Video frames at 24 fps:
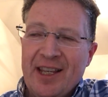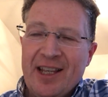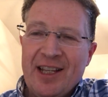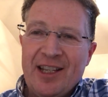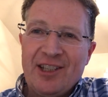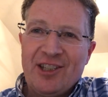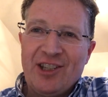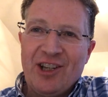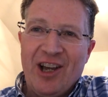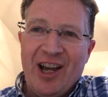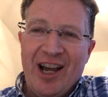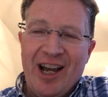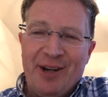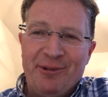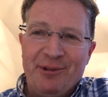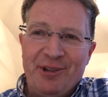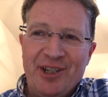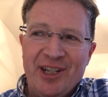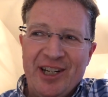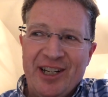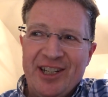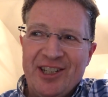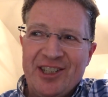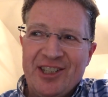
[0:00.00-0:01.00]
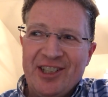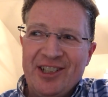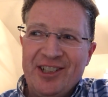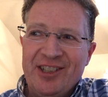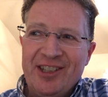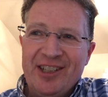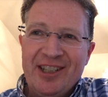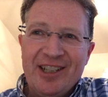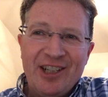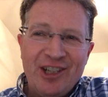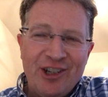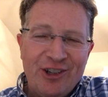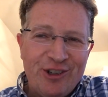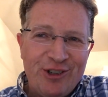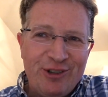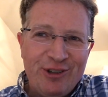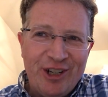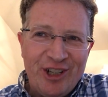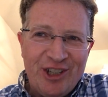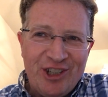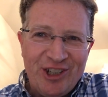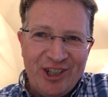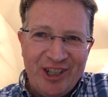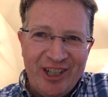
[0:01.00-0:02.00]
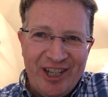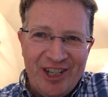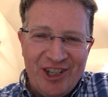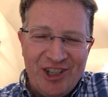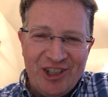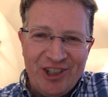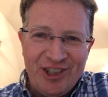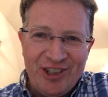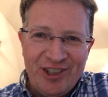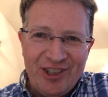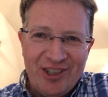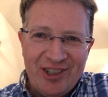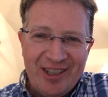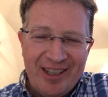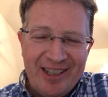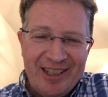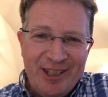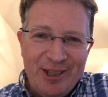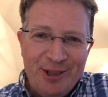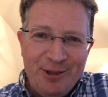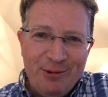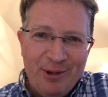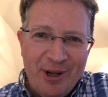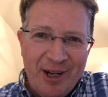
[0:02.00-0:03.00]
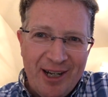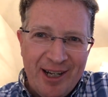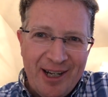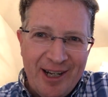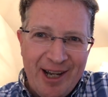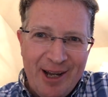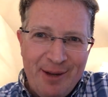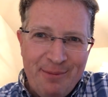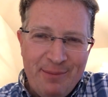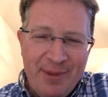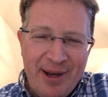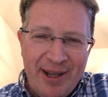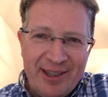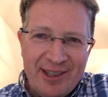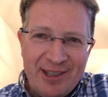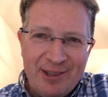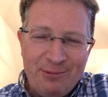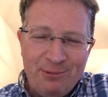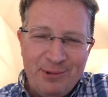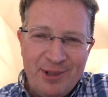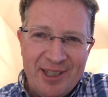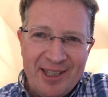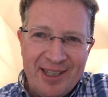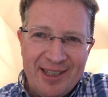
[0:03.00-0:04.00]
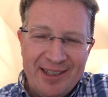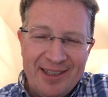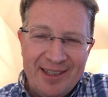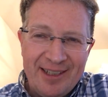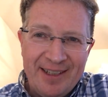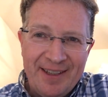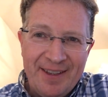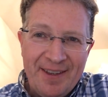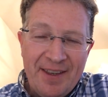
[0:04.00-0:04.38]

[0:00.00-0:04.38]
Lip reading: So Harry Dyson, congratulations. You are a maths wizard.